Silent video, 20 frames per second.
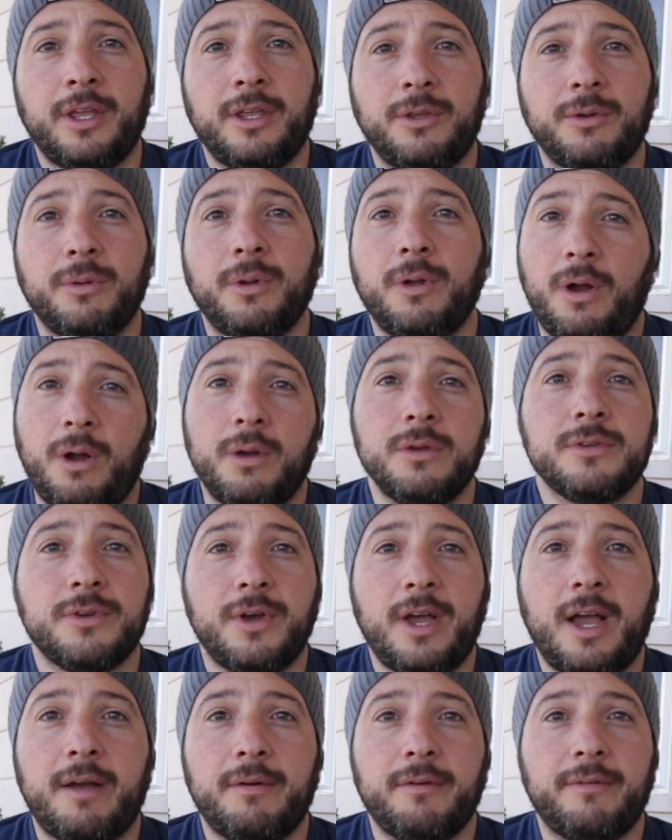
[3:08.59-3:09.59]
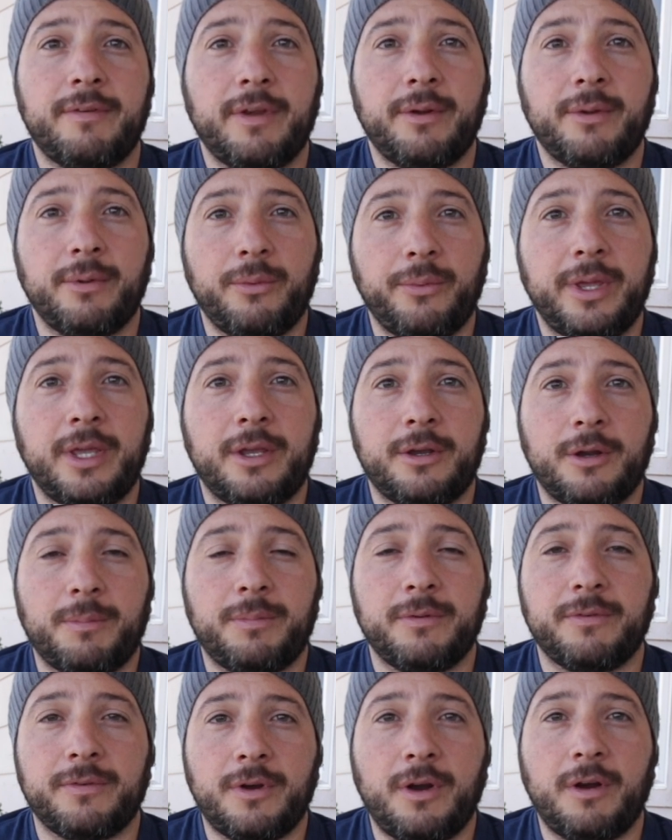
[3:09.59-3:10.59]
you will also have a very weak
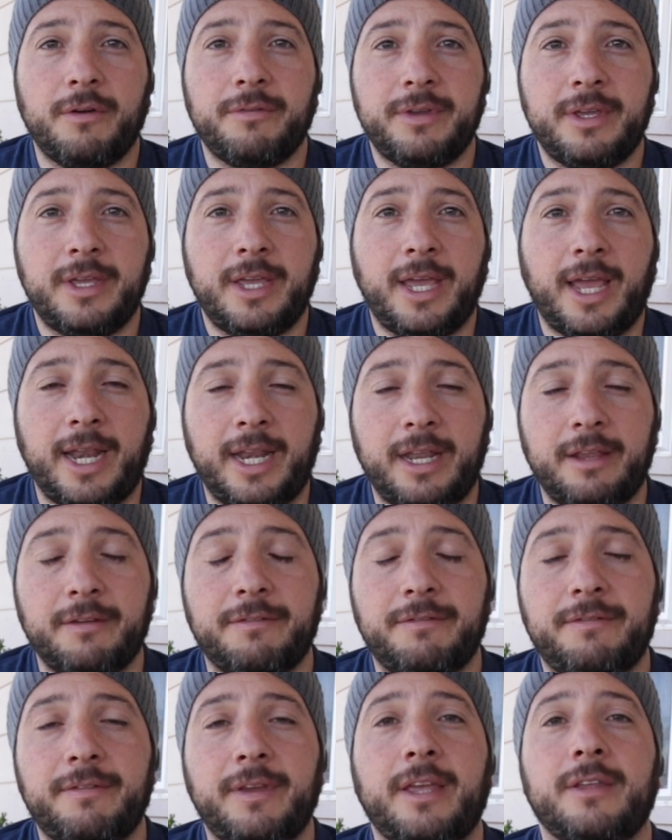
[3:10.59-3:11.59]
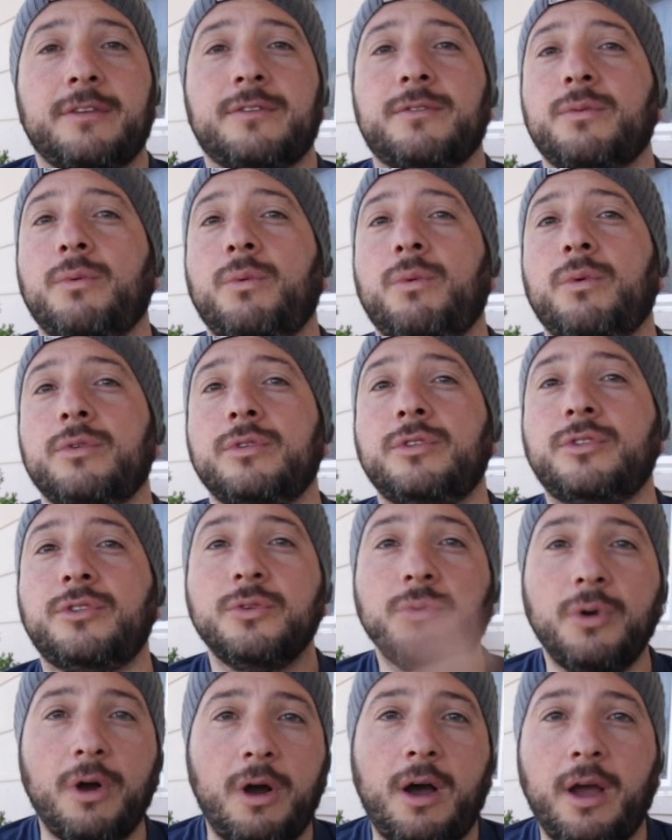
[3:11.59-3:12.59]
cup of coffee, and if it's
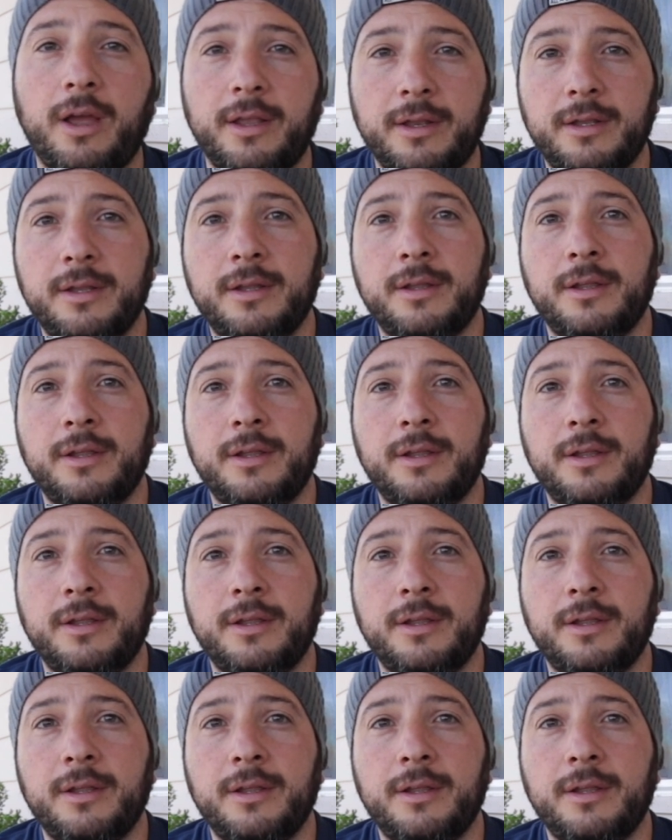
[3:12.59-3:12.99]
too hot,